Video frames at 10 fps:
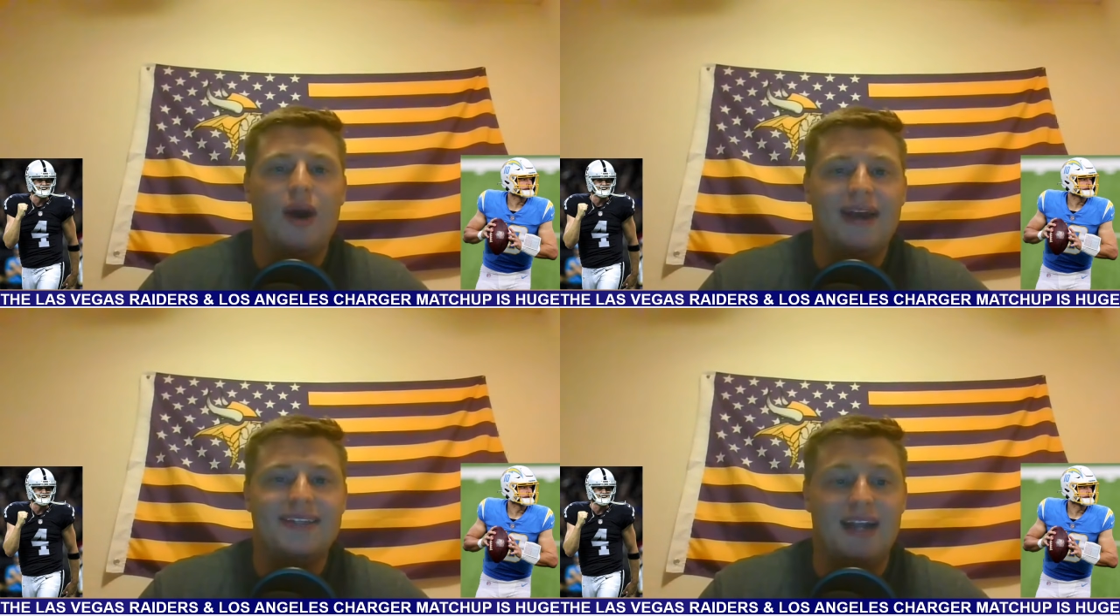
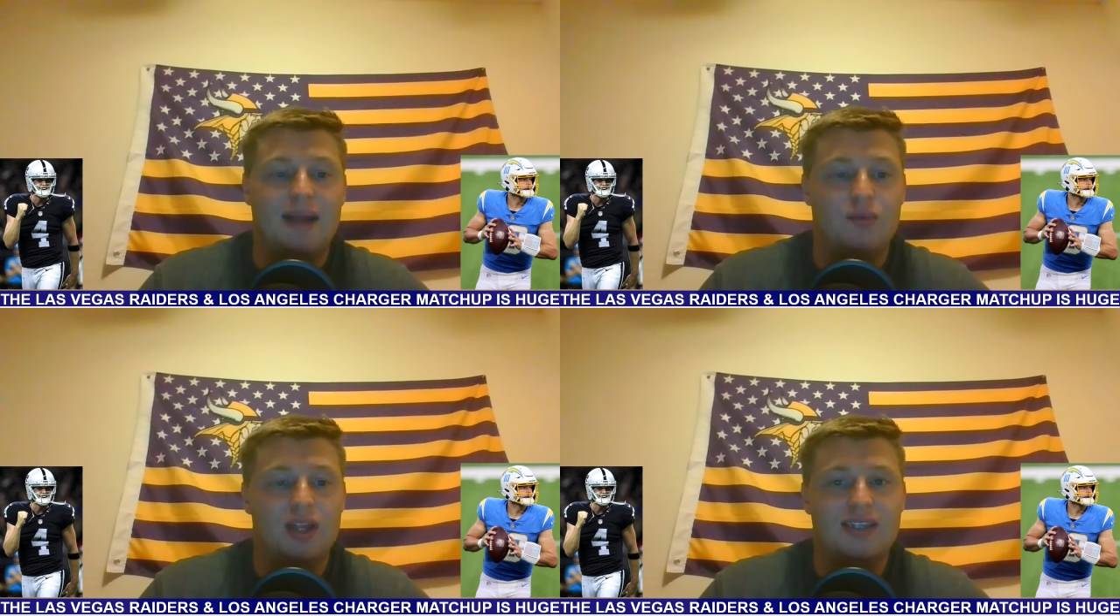West, and
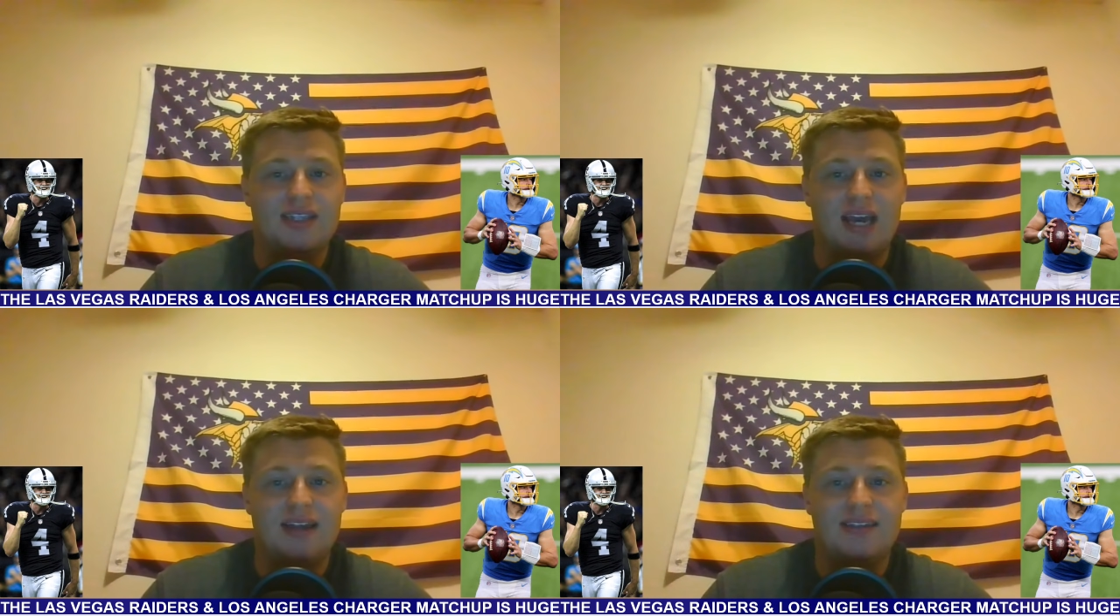I'm really
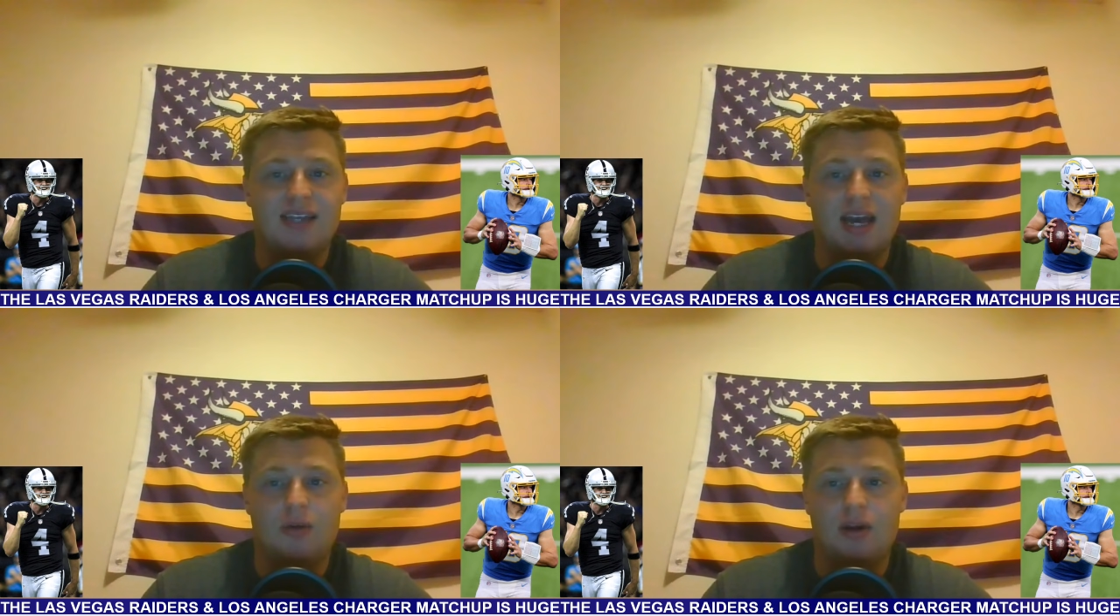excited to
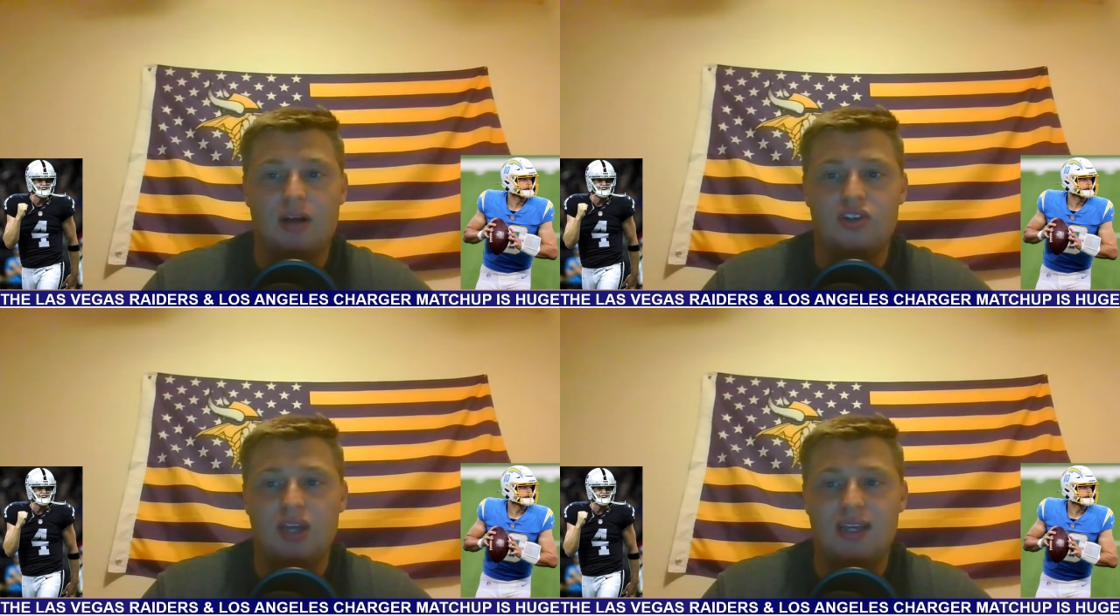see how it
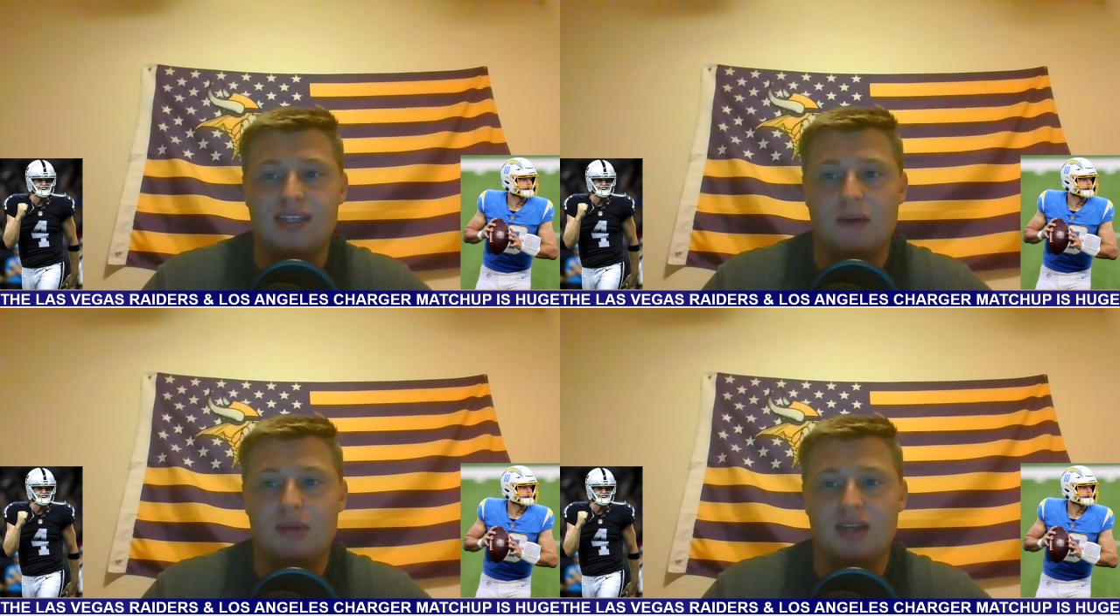all shakes
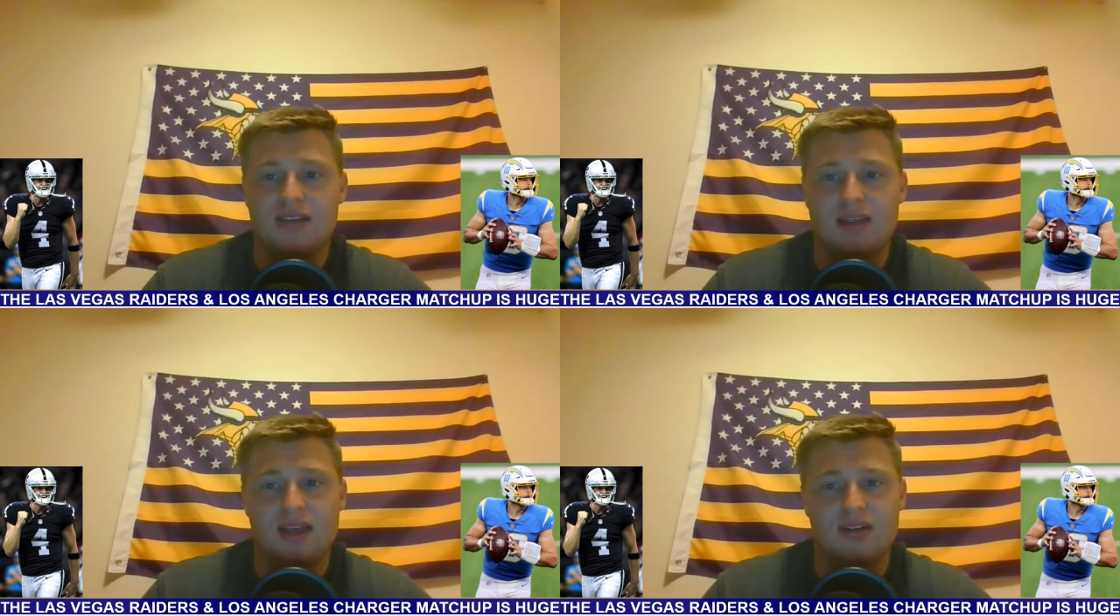out because
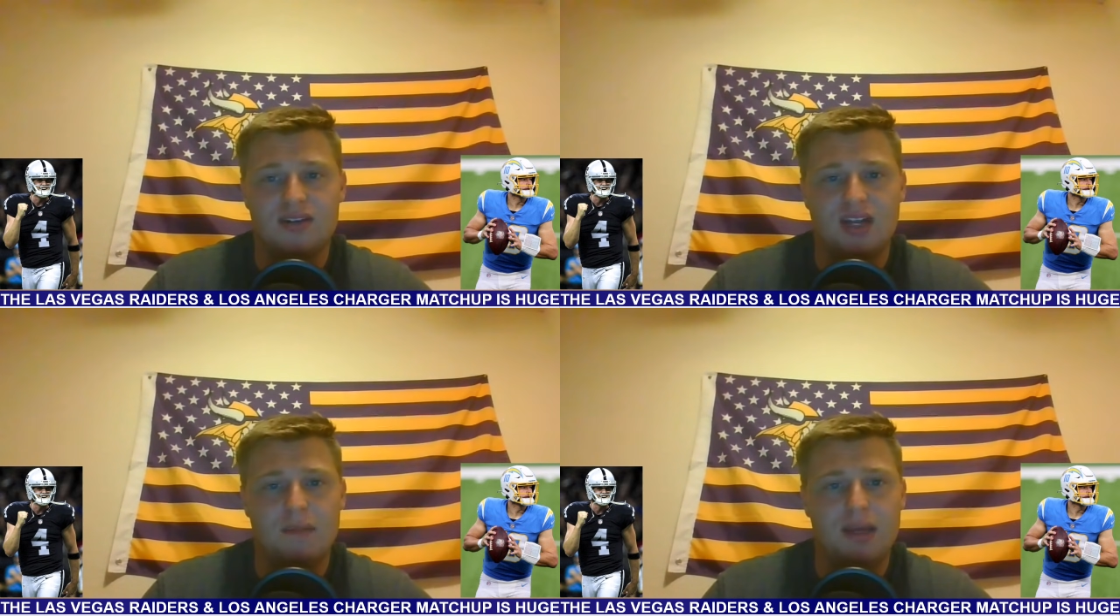I think
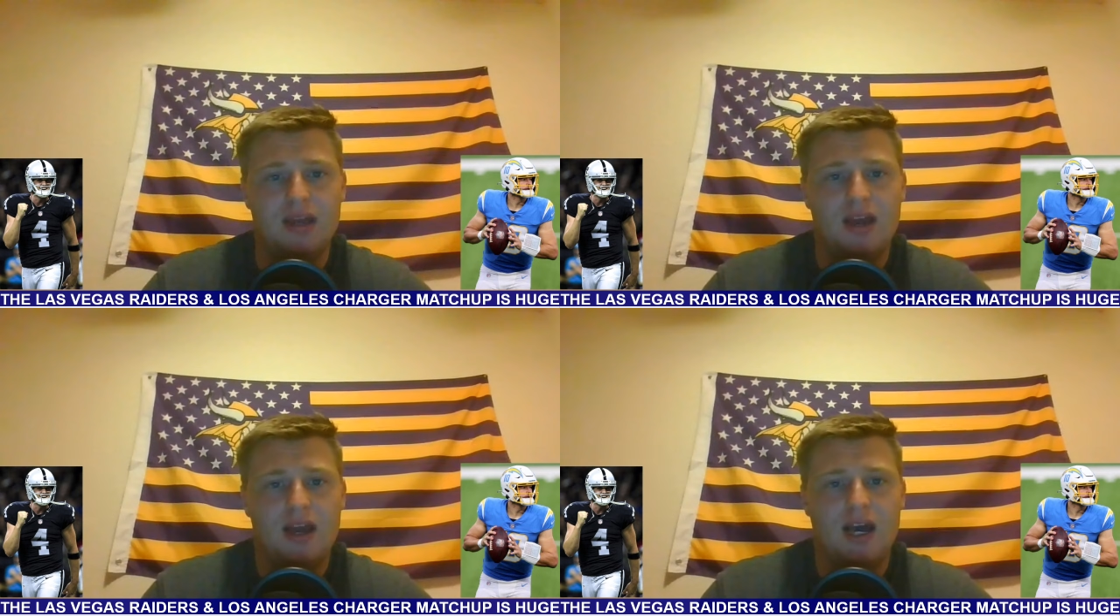there's going to
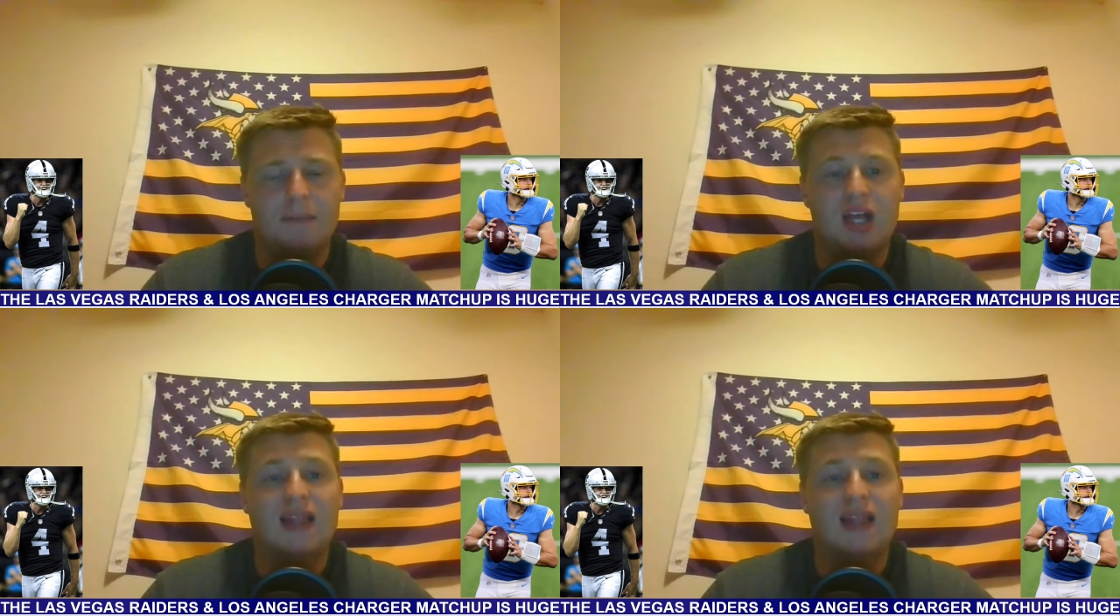be um,